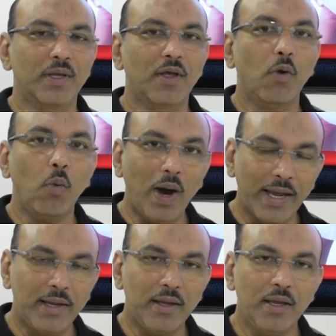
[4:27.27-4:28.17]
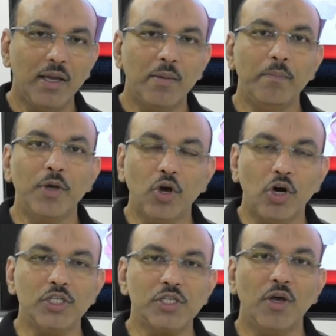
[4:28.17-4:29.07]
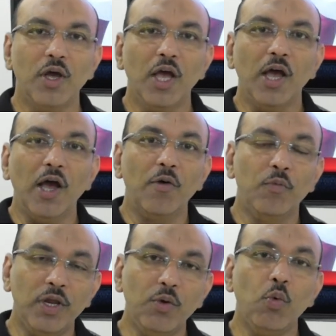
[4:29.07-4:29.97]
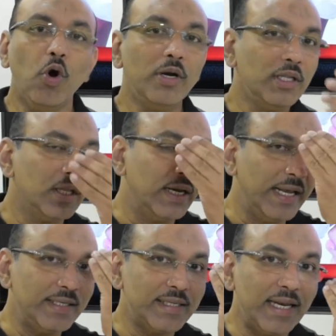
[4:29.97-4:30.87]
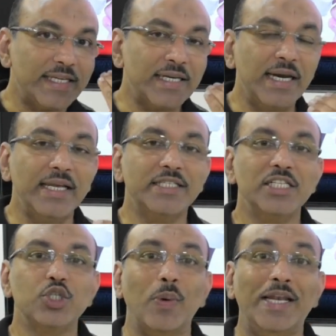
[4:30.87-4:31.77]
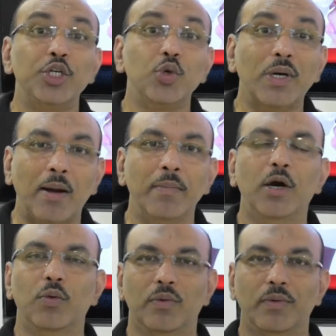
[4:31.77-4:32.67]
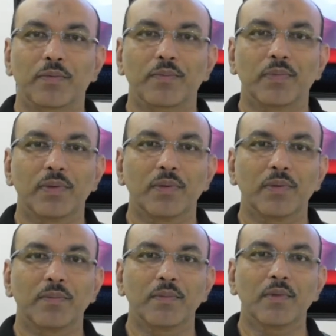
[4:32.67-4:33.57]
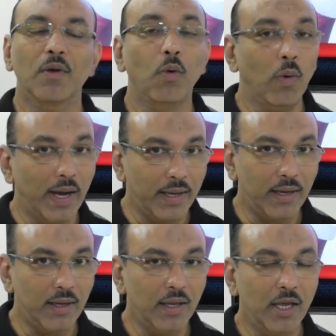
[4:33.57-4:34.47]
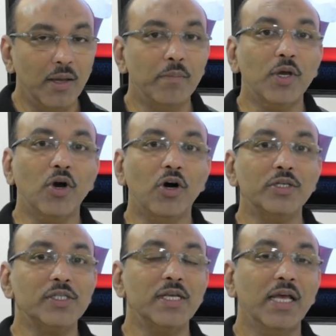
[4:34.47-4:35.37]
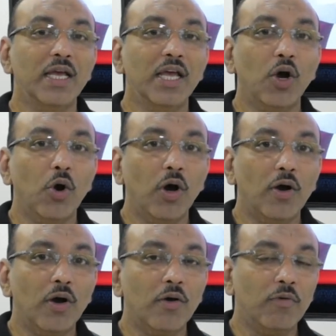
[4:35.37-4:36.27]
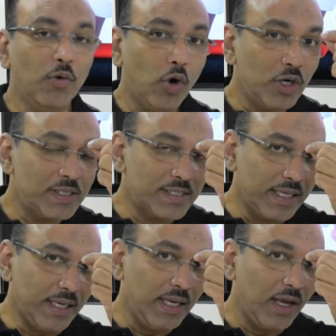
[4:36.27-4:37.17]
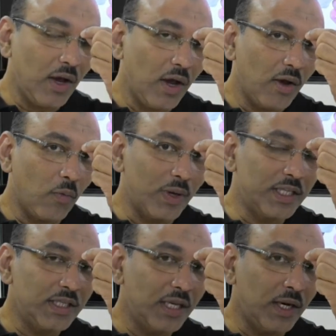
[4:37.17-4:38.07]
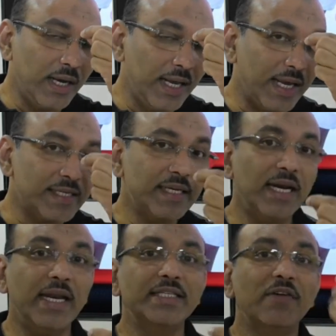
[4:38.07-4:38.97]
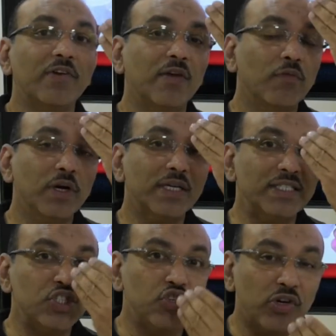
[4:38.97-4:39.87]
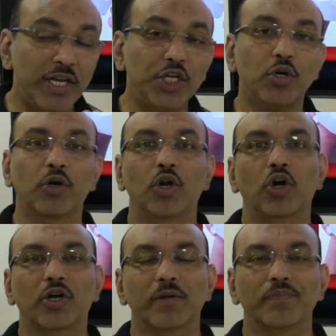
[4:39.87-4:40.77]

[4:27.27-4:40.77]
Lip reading: Why? Because we want the external nasal swelling to come down. Why? Because we want to see whether the external nasal framework is straight or not.